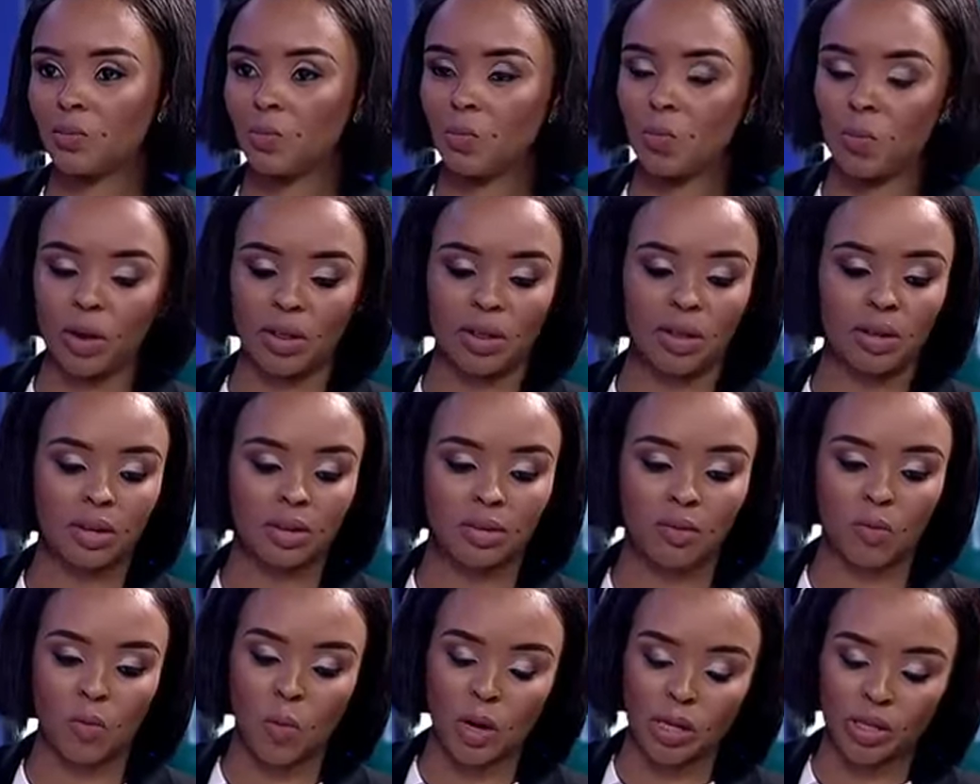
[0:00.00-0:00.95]
whether
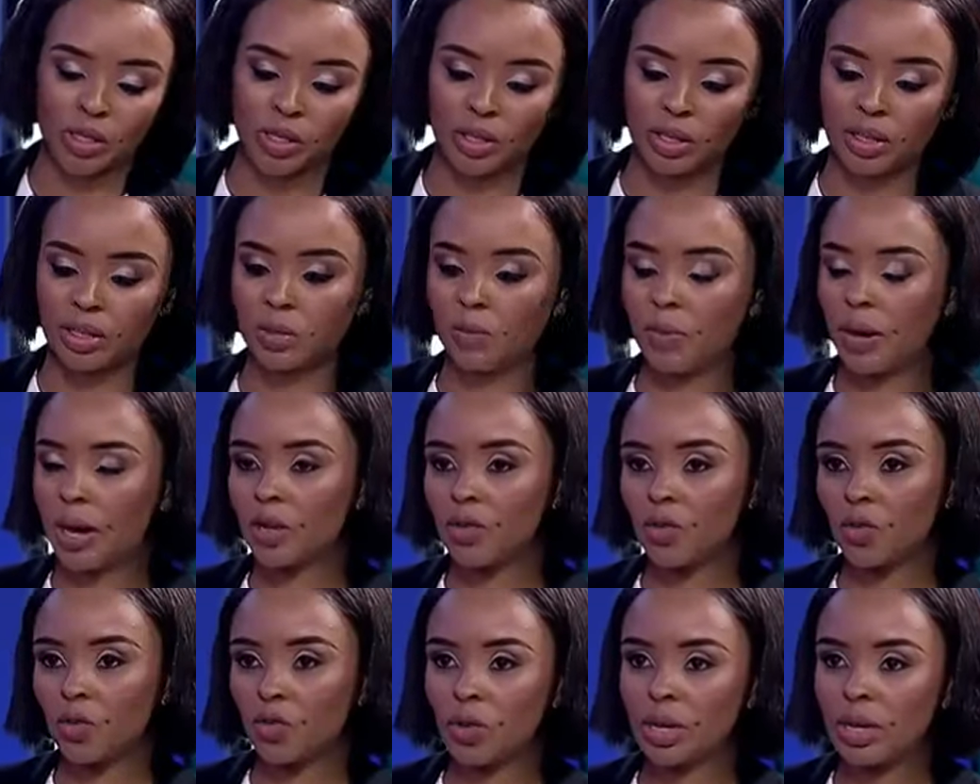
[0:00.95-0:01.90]
watching the debate
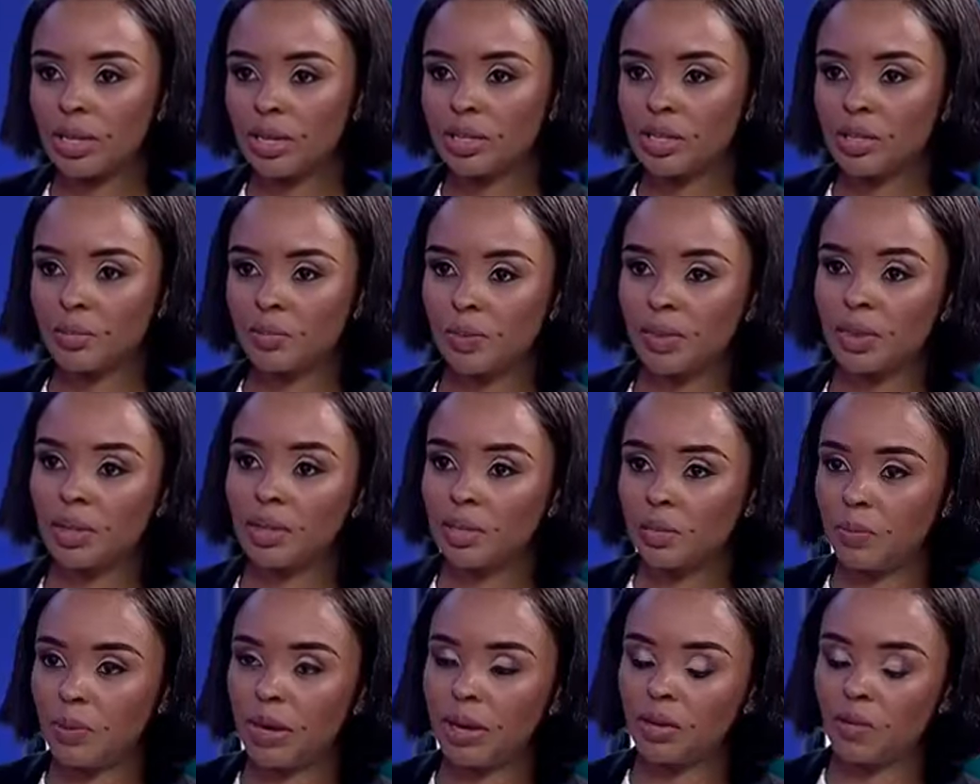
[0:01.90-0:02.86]
or reading the
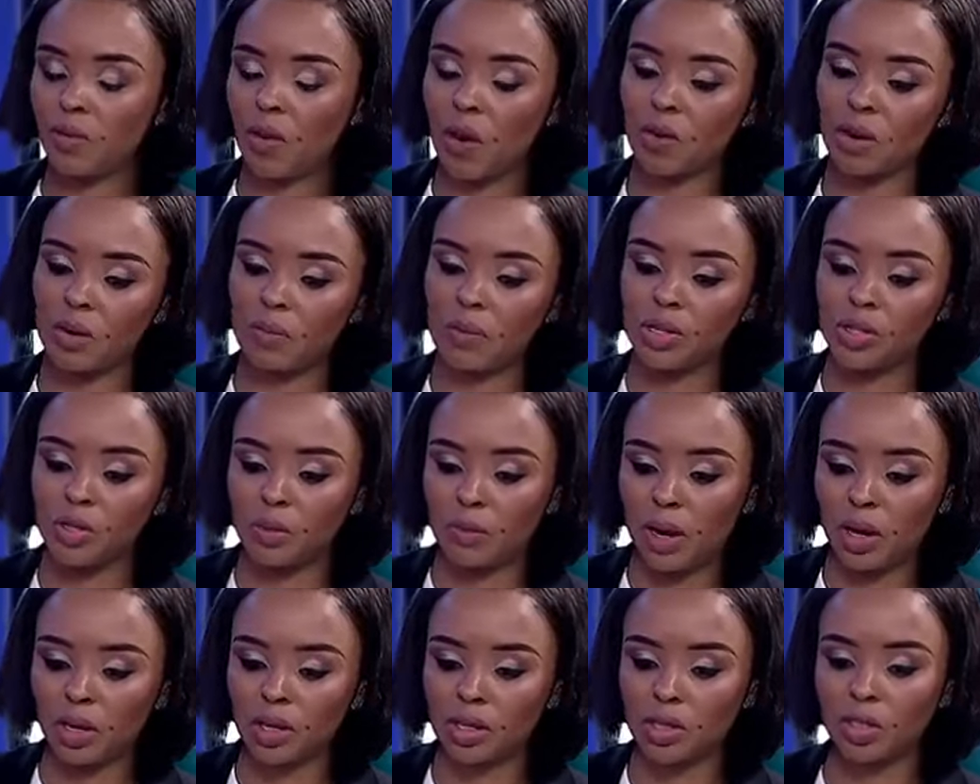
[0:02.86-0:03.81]
debate around emerging
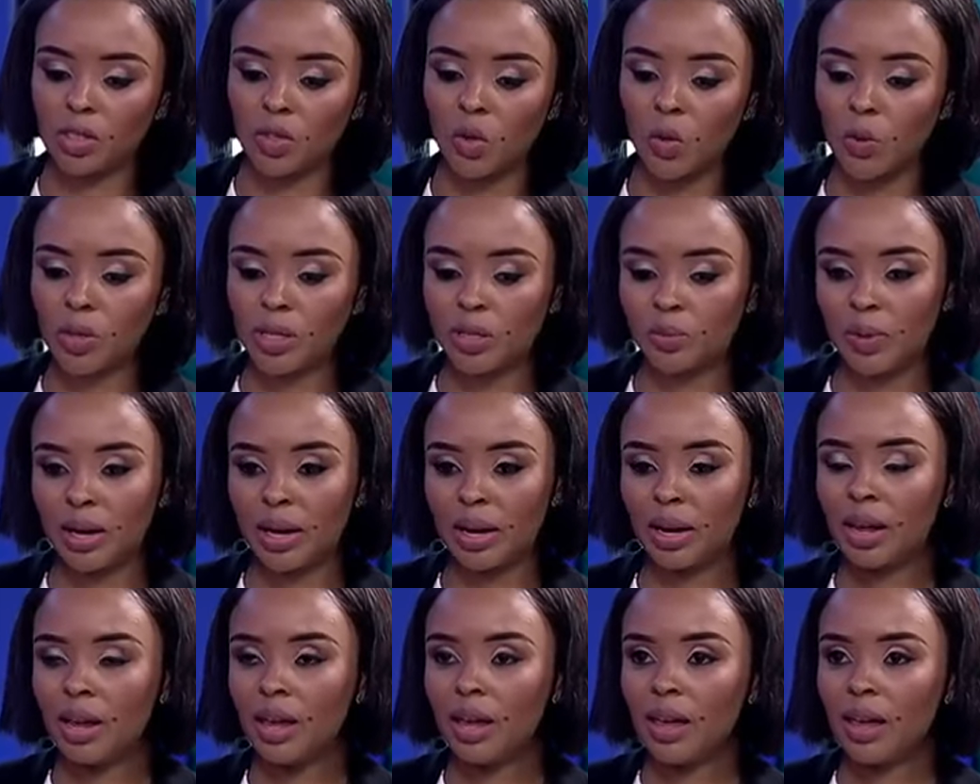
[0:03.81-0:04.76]
markets, it's always
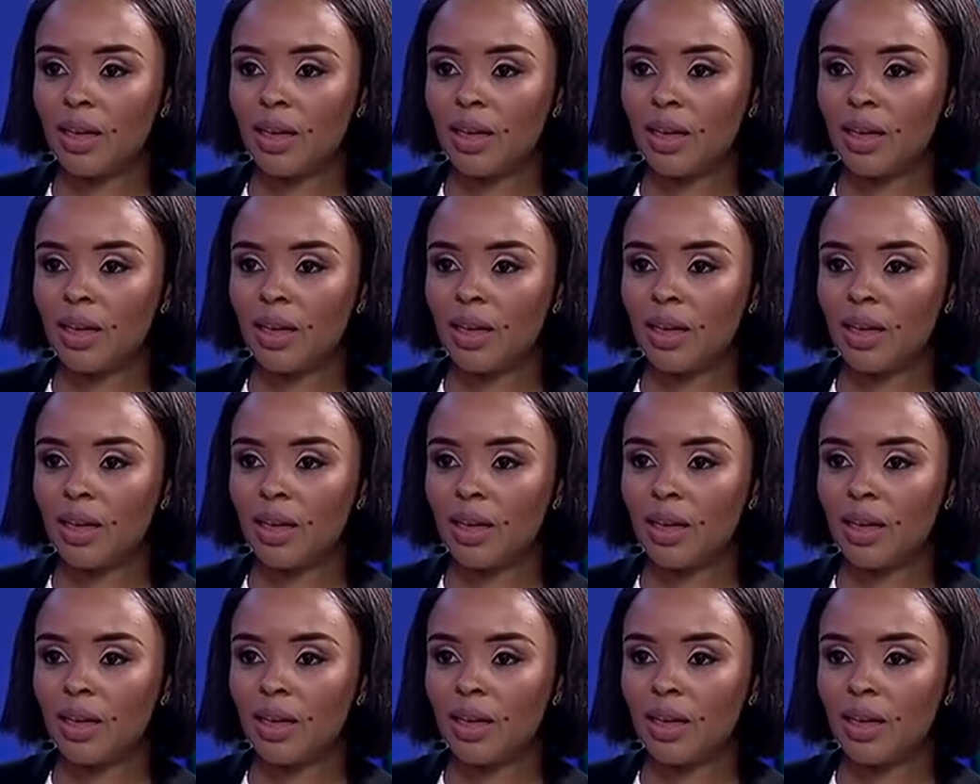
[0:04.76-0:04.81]
been